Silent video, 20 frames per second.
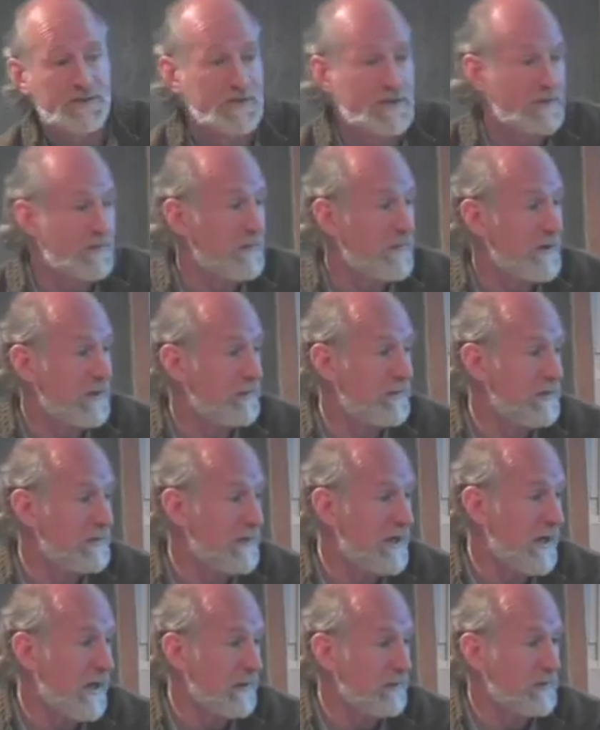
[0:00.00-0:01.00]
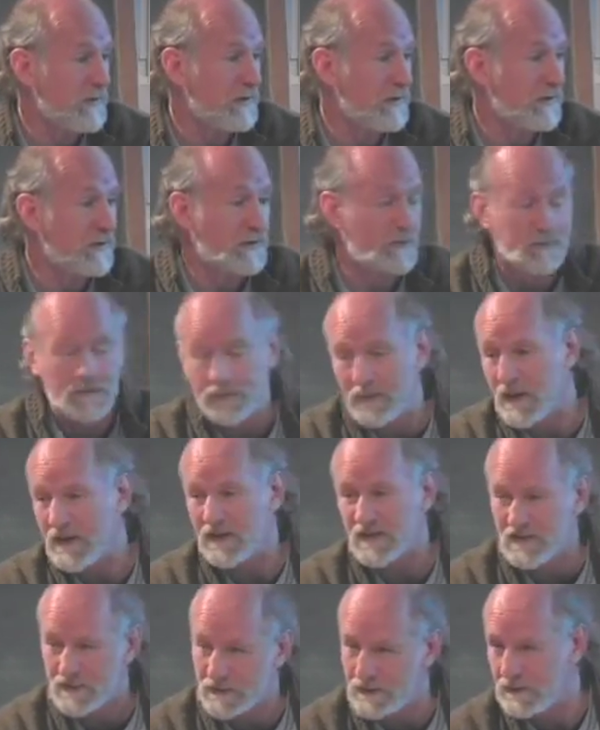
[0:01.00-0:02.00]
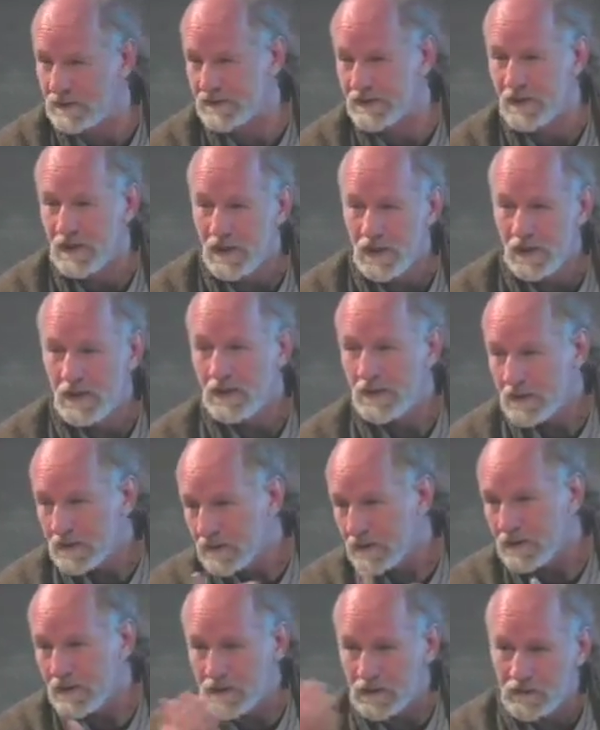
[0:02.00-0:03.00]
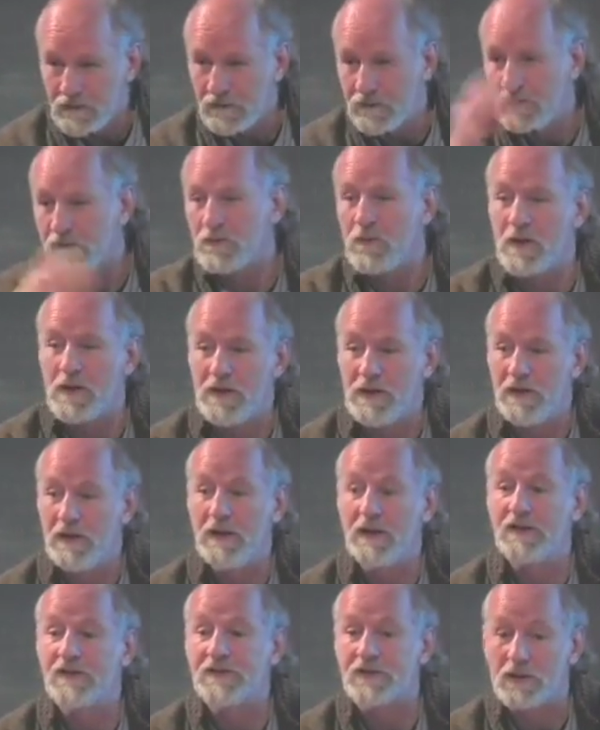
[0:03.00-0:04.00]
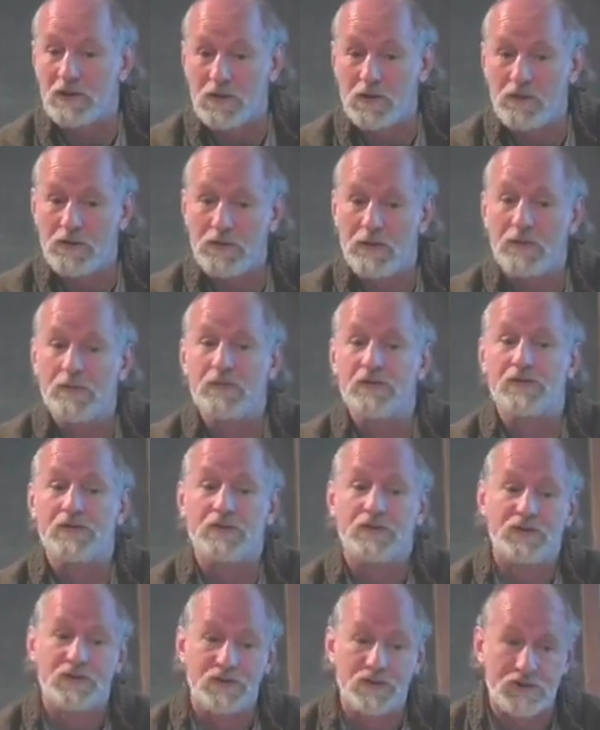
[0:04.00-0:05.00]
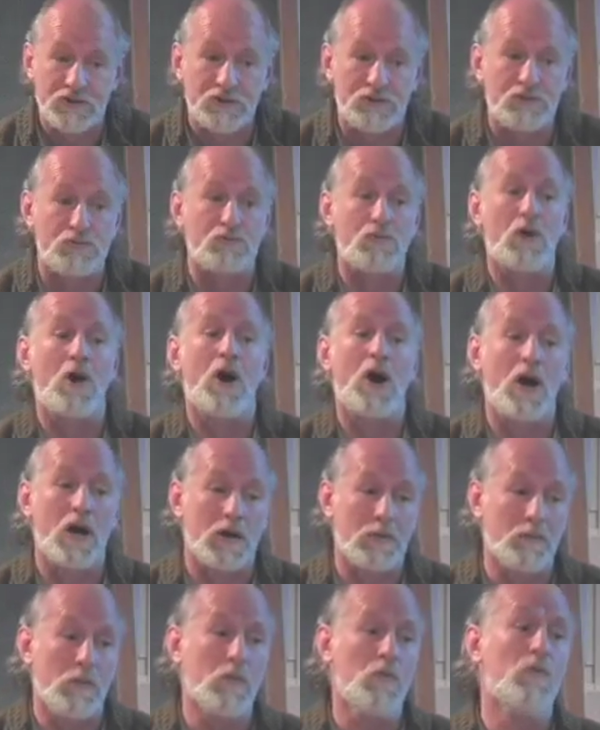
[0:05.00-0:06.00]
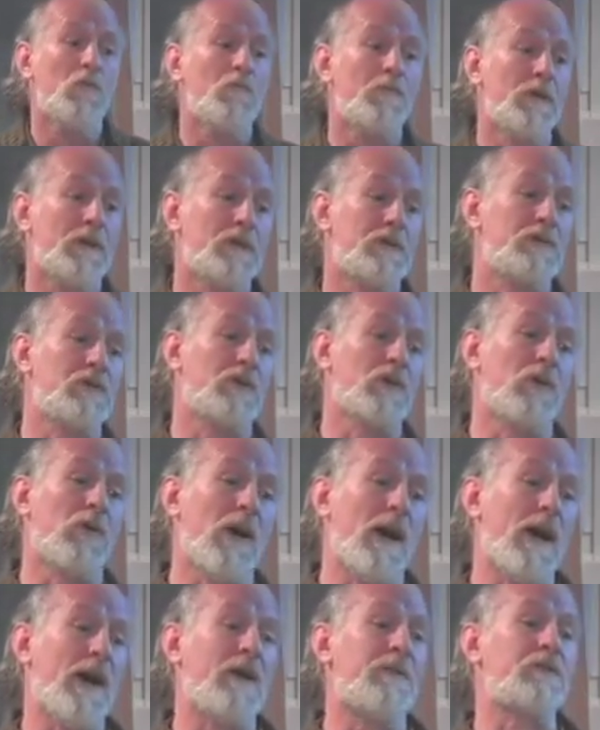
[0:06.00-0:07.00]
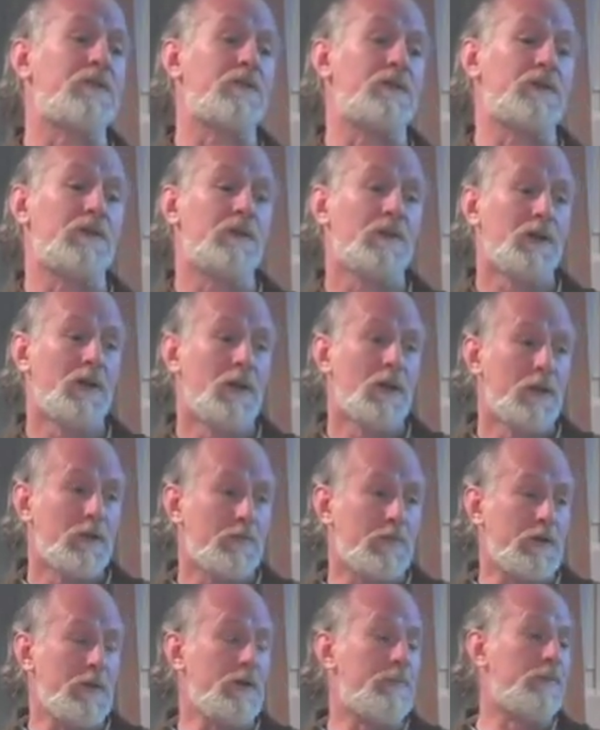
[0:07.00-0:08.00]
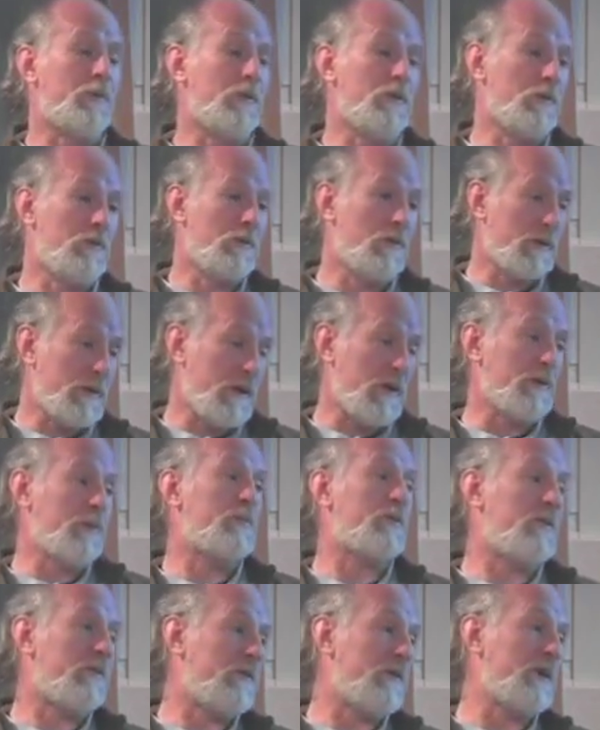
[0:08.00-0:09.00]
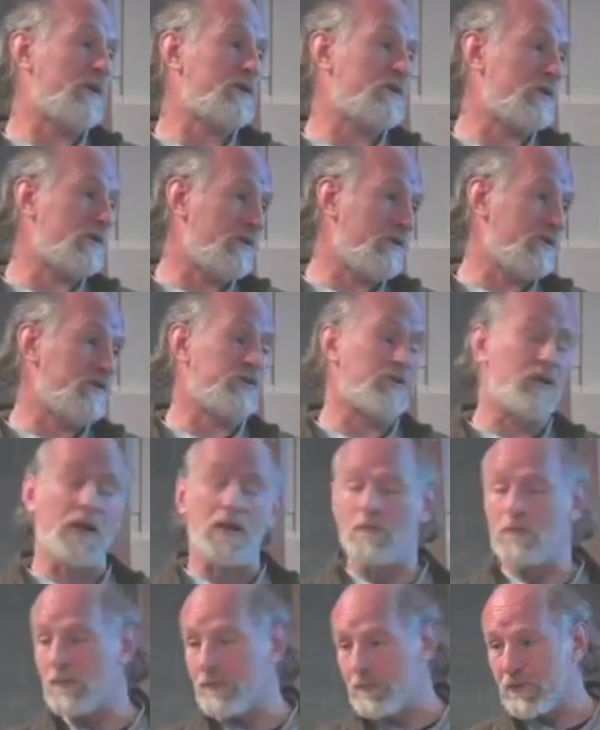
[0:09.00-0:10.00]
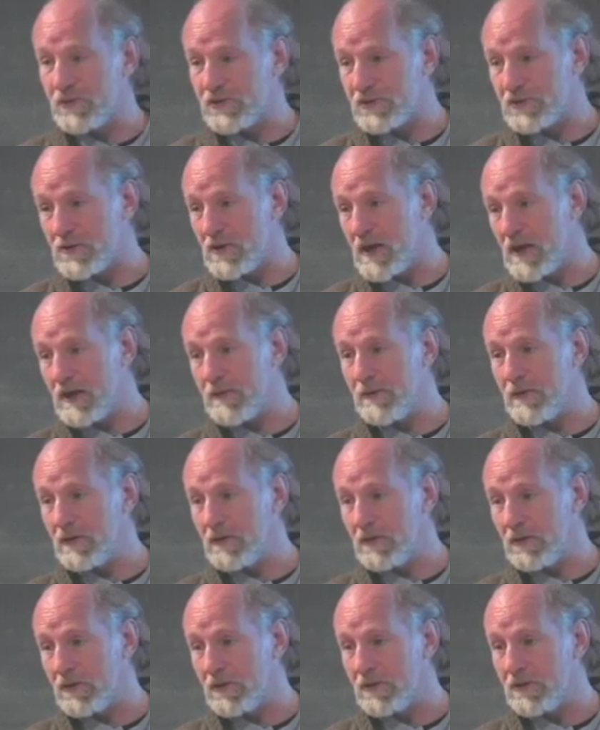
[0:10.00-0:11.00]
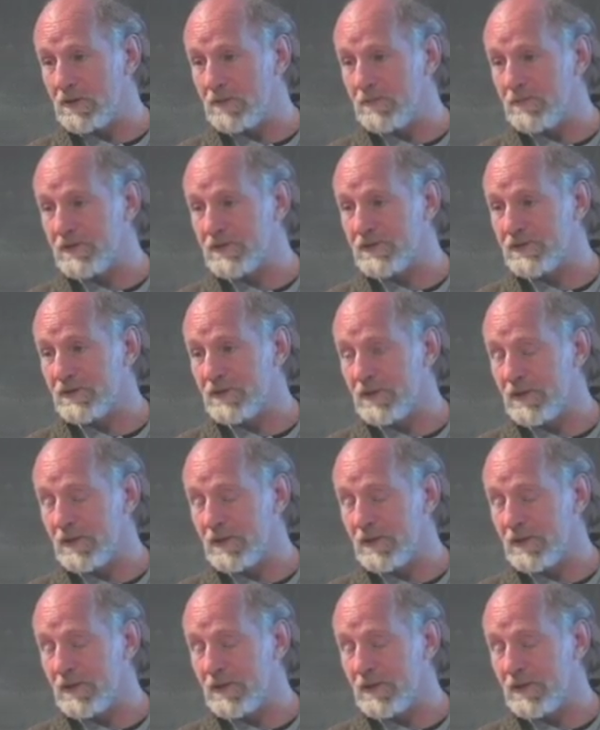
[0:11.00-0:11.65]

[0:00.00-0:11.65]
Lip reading: that are maybe dabbling in herbal medicine. There's, you know, 20 years ago, there was a strong movement to go after people, health professionals that were prescribing herbs.